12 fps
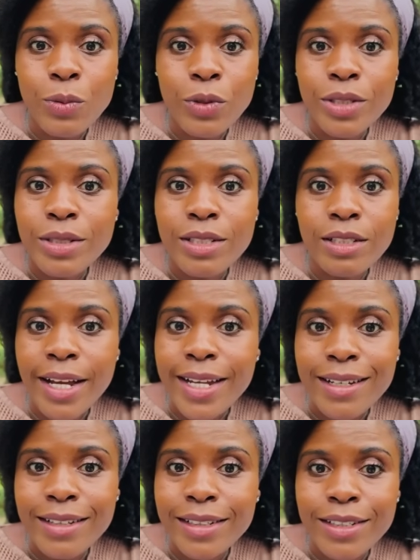would
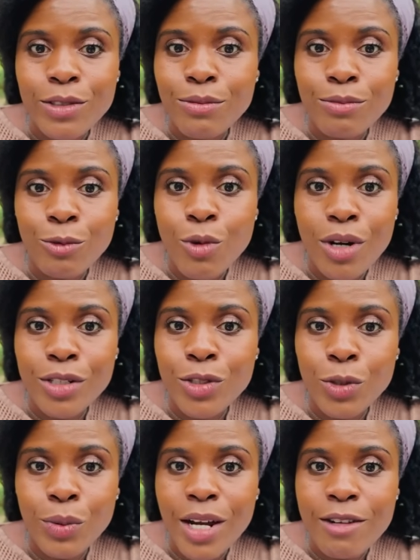likely want to
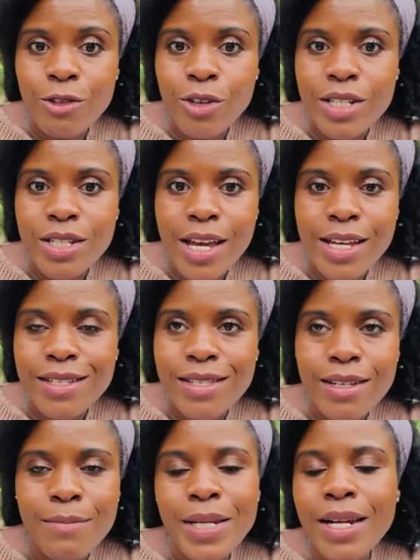do whatever it
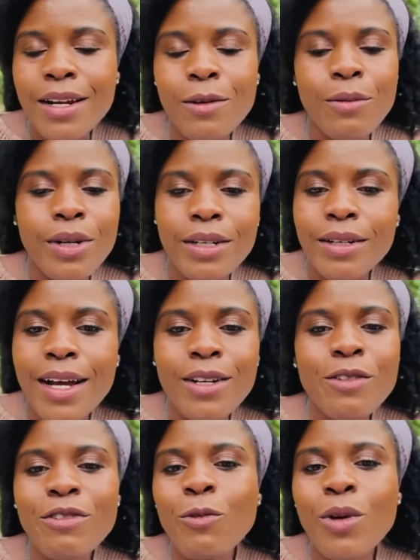takes. I mean, I
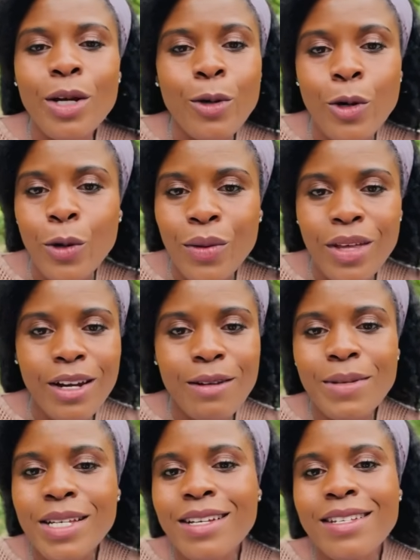don't even want to go there
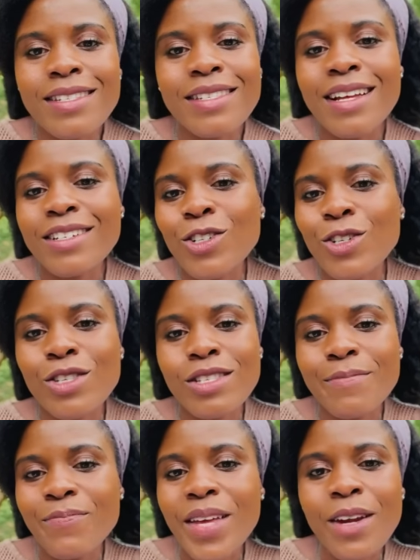because that's
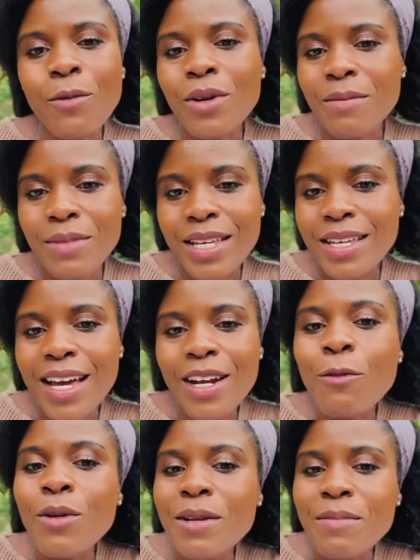just, I don't want to be
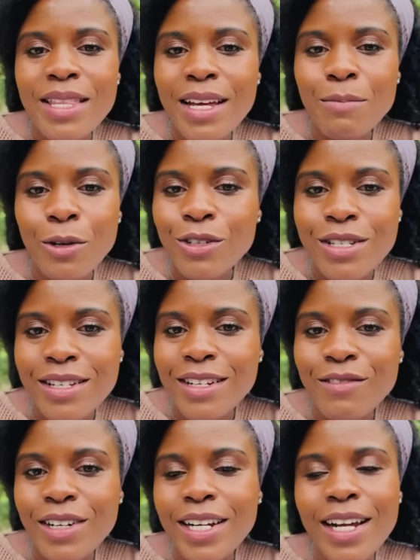that
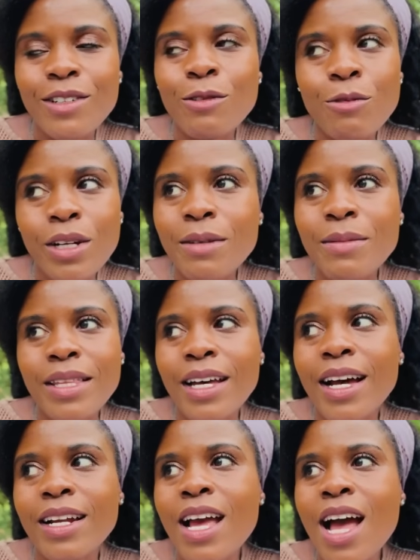person, right? I don't want to be
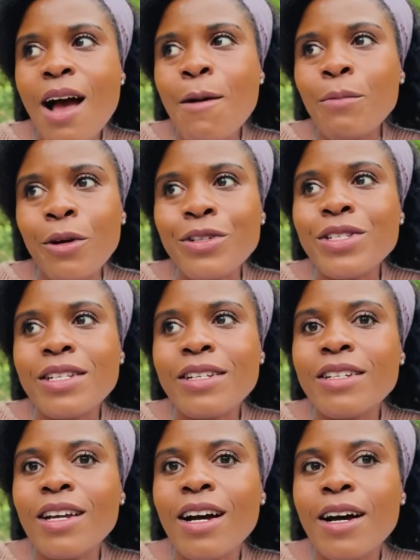that
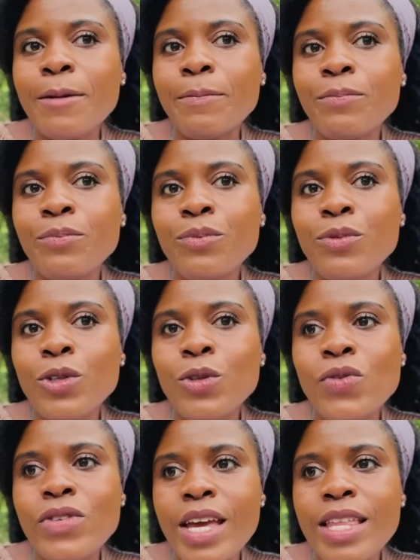person to
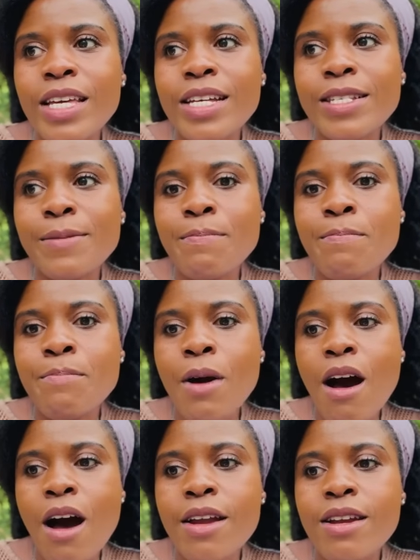say this,
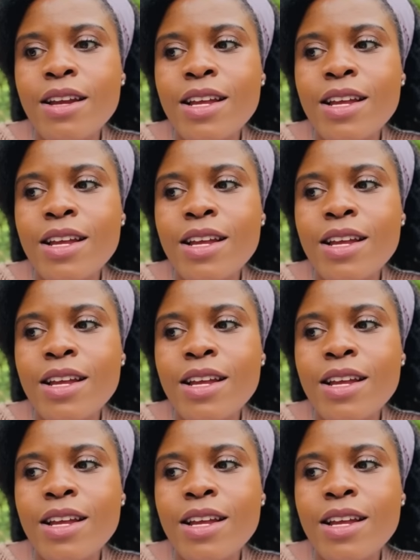but